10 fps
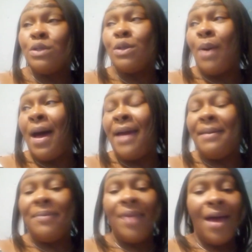So I
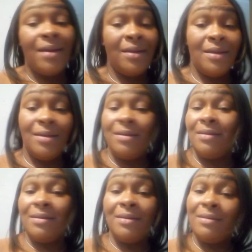am not
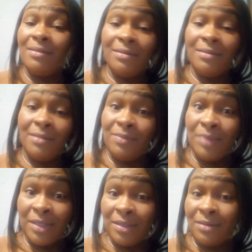in the
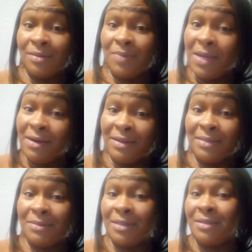best of spirits
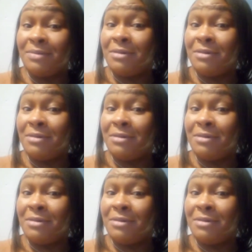because